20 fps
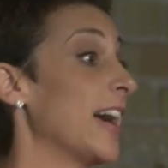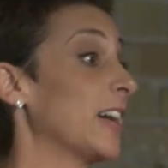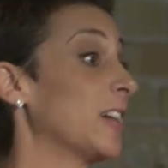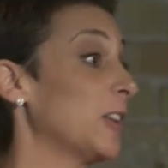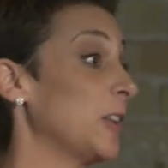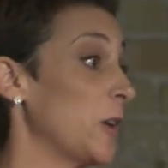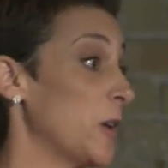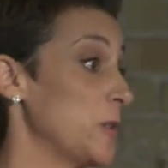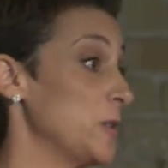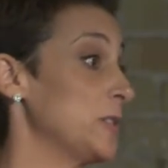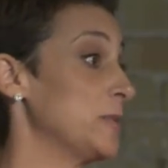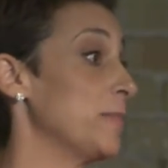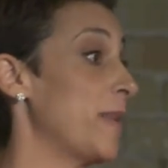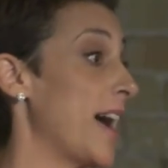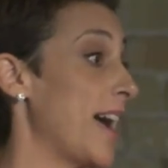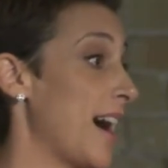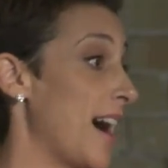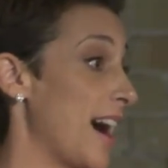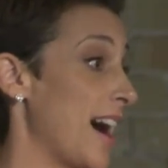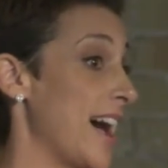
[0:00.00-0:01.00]
closed
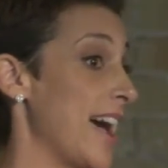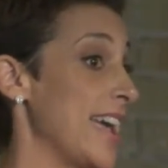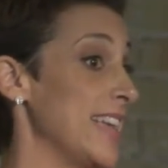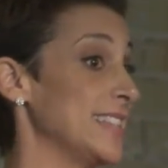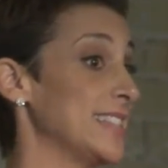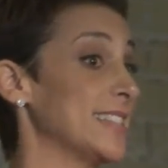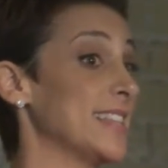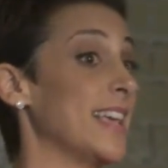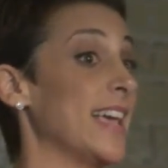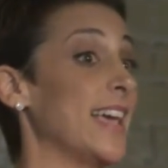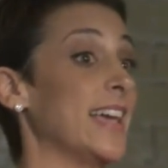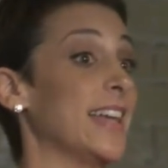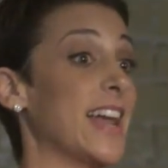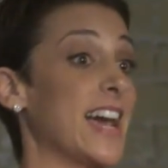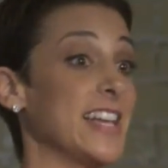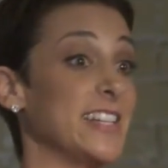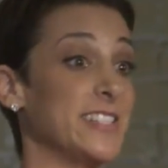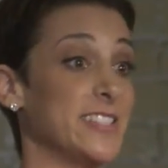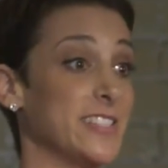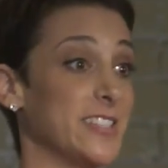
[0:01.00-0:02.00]
my eyes, and
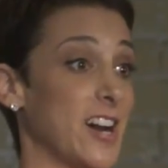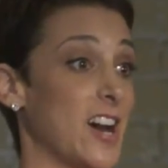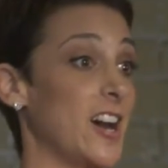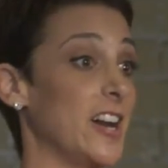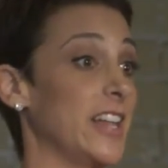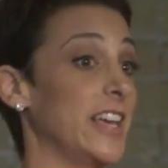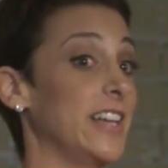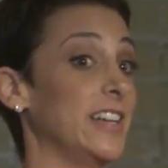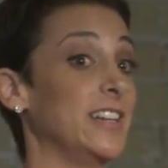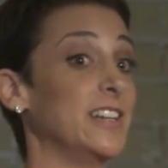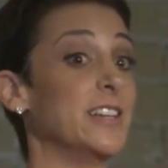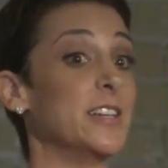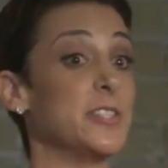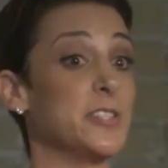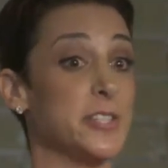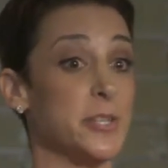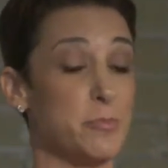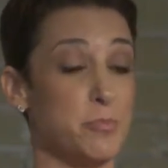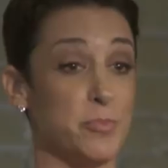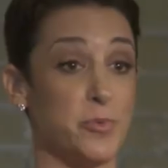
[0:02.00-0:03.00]
I started
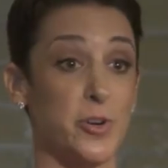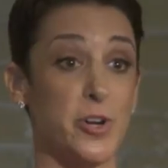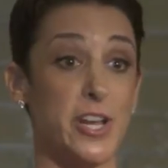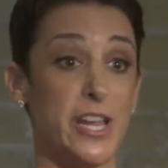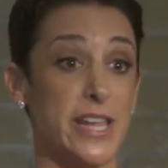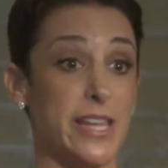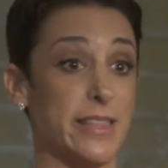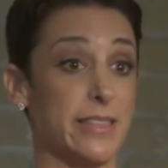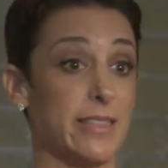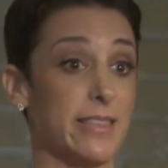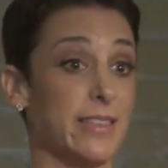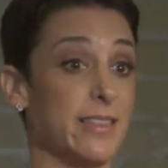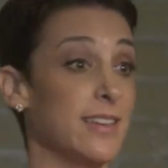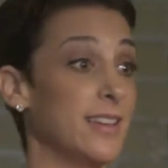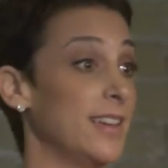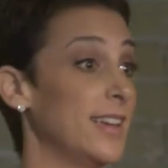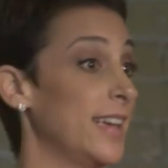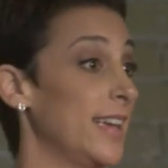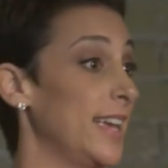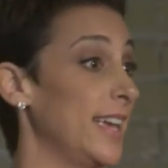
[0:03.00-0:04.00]
to breathe
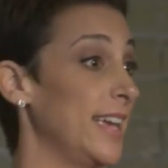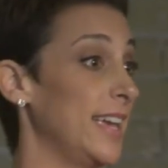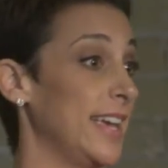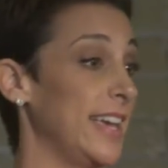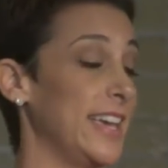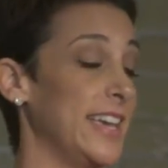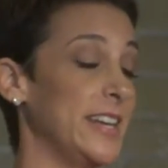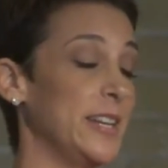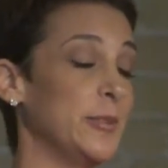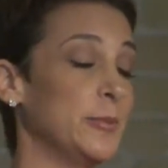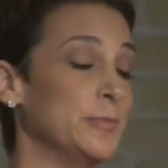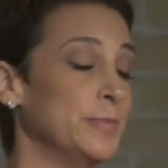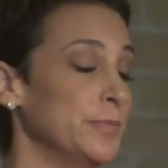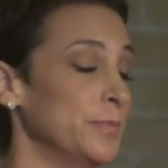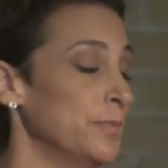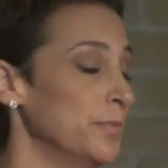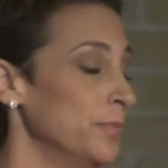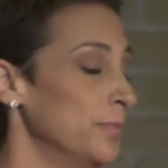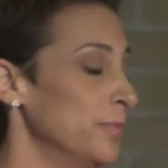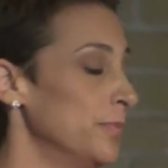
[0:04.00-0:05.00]
in
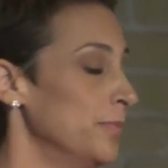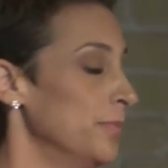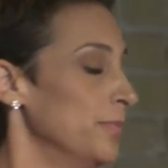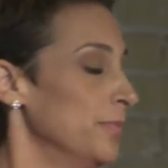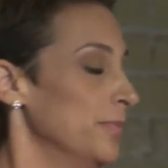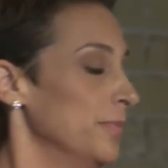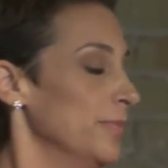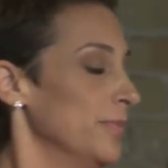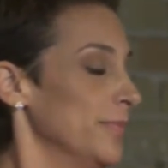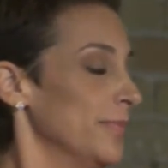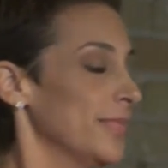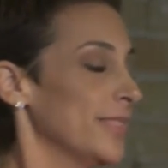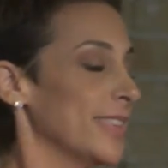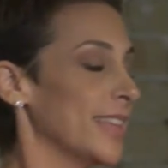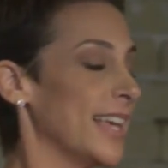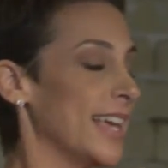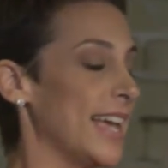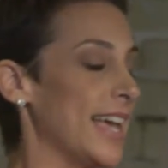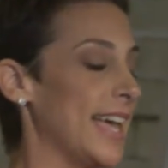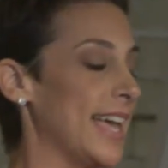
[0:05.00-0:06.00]

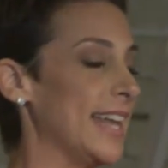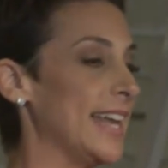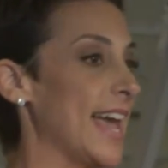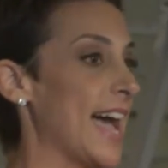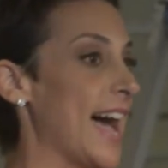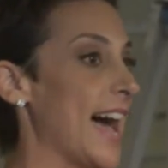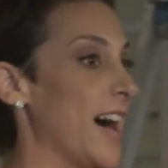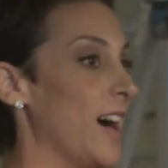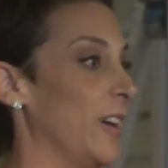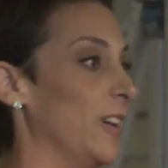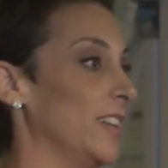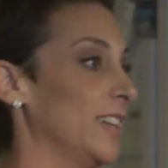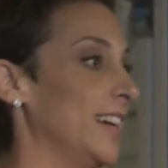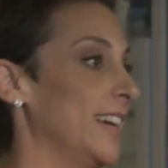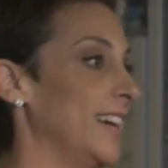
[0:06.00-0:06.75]
and out,